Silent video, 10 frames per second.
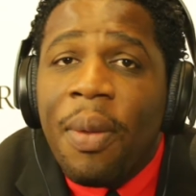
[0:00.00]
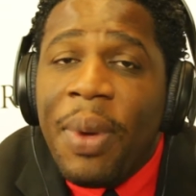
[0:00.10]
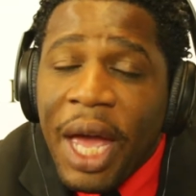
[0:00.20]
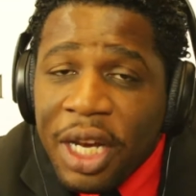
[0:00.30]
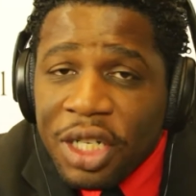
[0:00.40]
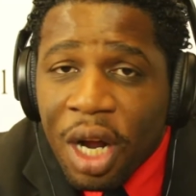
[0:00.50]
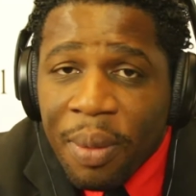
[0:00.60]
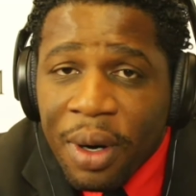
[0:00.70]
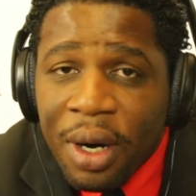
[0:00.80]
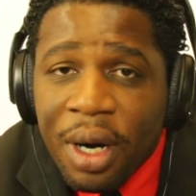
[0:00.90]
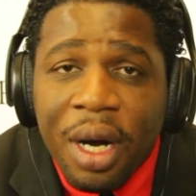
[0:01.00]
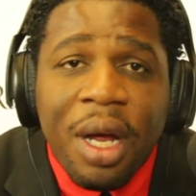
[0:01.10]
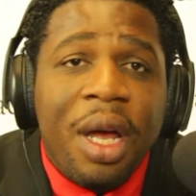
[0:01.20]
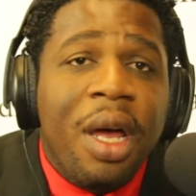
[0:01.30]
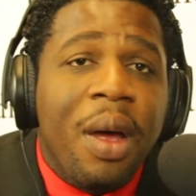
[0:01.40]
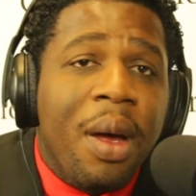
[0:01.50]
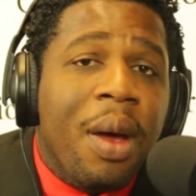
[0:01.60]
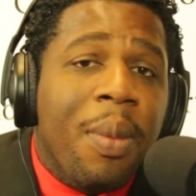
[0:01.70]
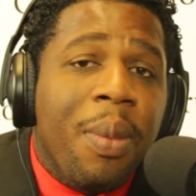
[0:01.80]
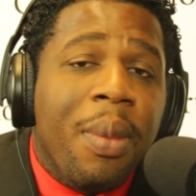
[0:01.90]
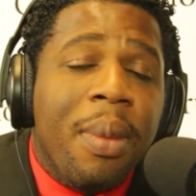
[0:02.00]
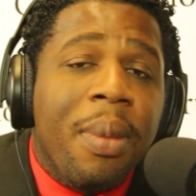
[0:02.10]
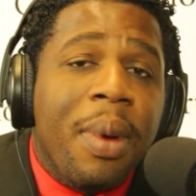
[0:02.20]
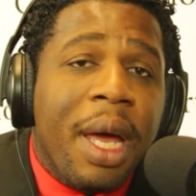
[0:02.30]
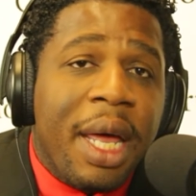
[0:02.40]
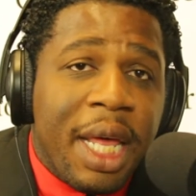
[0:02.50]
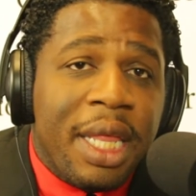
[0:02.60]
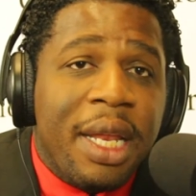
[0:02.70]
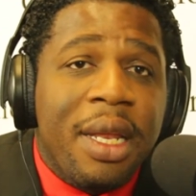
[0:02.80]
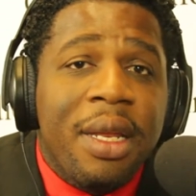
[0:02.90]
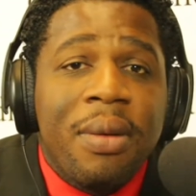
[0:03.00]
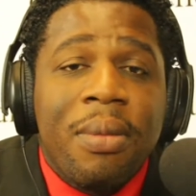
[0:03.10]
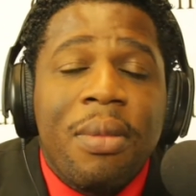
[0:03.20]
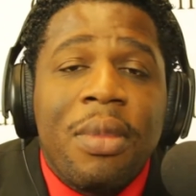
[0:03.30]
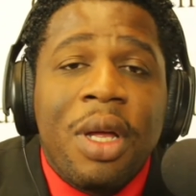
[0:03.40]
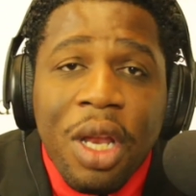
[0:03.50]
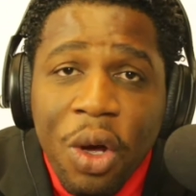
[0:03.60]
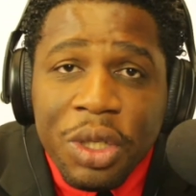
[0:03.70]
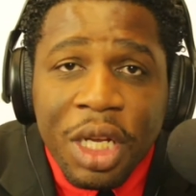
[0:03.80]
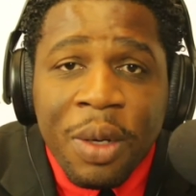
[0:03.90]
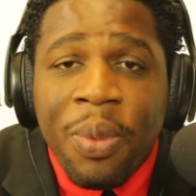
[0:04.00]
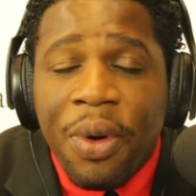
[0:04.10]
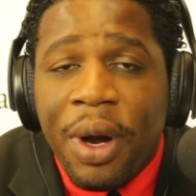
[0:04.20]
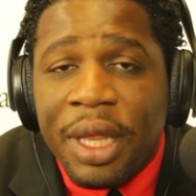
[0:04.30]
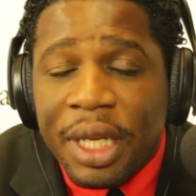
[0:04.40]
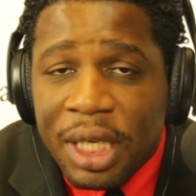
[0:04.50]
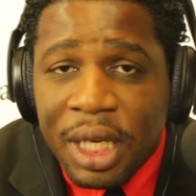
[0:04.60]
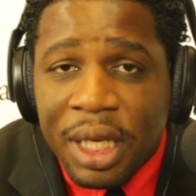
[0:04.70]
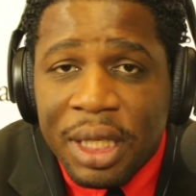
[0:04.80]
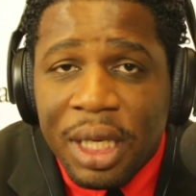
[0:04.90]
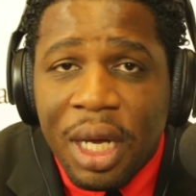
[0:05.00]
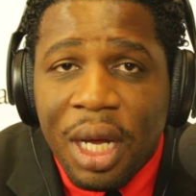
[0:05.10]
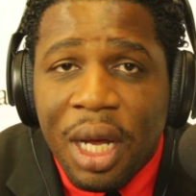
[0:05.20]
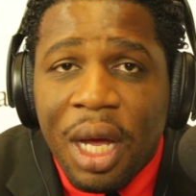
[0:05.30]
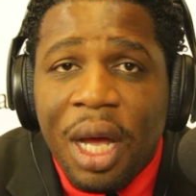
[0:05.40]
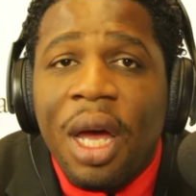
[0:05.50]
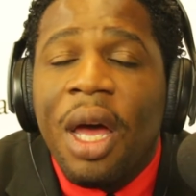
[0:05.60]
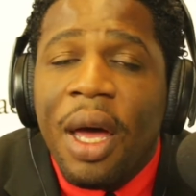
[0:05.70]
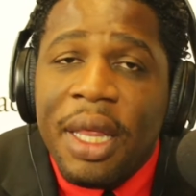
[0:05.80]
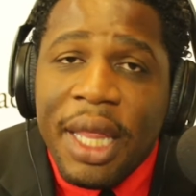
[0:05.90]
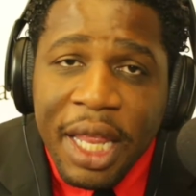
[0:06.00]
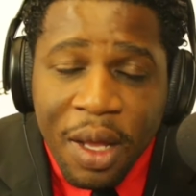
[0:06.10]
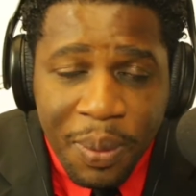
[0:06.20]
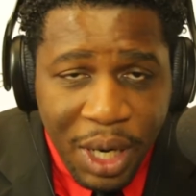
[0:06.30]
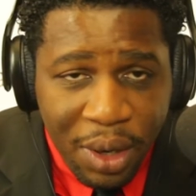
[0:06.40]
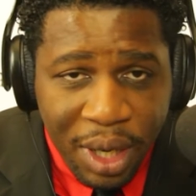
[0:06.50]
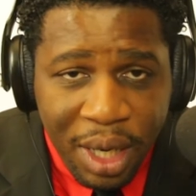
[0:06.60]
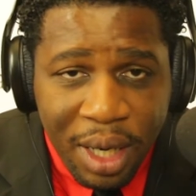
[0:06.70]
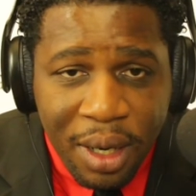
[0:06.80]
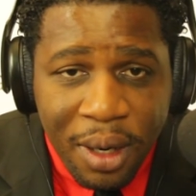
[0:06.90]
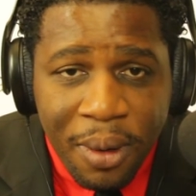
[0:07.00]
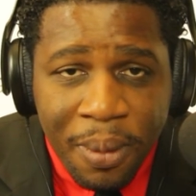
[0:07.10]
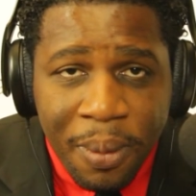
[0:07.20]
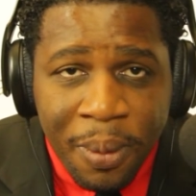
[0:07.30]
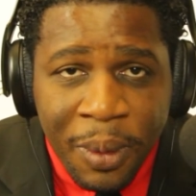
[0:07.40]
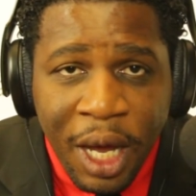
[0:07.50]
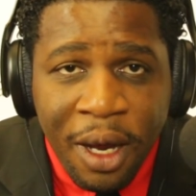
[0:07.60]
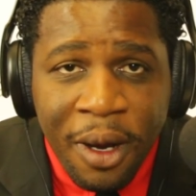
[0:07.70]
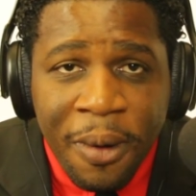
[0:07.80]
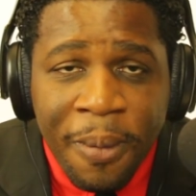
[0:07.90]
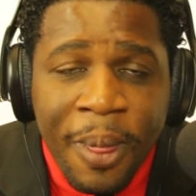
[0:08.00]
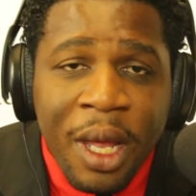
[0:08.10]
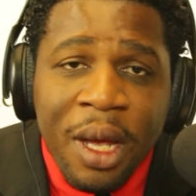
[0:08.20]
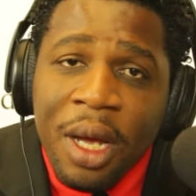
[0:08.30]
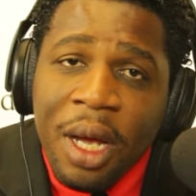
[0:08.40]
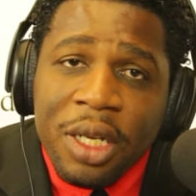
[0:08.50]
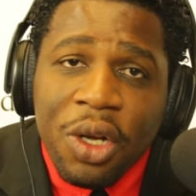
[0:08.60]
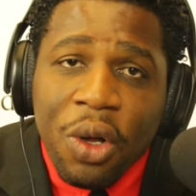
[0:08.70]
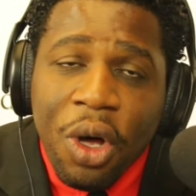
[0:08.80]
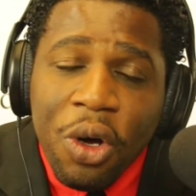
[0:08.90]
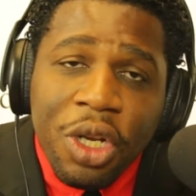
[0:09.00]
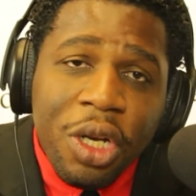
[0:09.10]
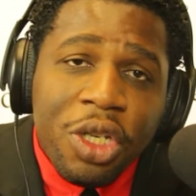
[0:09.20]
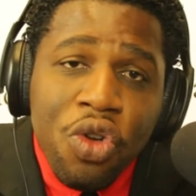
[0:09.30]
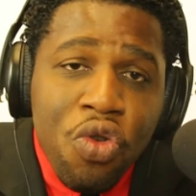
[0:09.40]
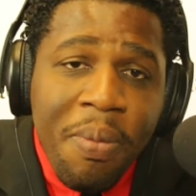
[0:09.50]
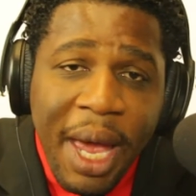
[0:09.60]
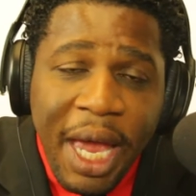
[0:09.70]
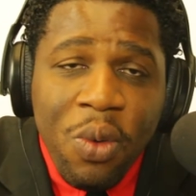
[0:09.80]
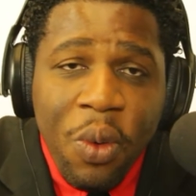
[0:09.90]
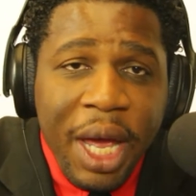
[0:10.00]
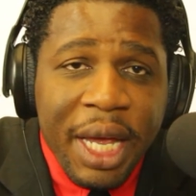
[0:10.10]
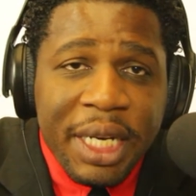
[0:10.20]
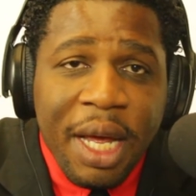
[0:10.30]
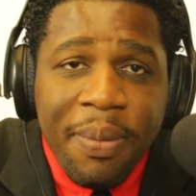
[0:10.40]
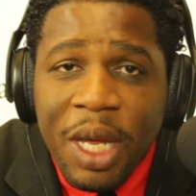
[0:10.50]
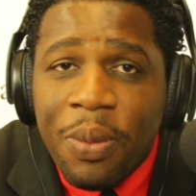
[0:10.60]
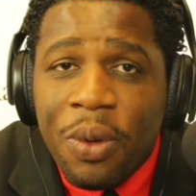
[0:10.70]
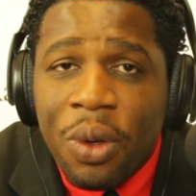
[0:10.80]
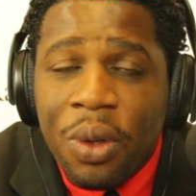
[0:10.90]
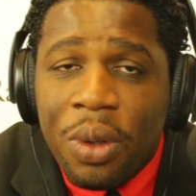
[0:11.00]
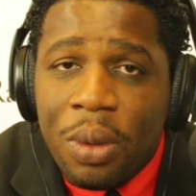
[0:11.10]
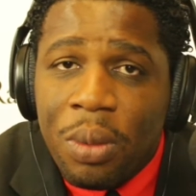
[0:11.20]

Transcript: page number, and then the closing parentheses, then the period. Okay? So those are the two main ways that people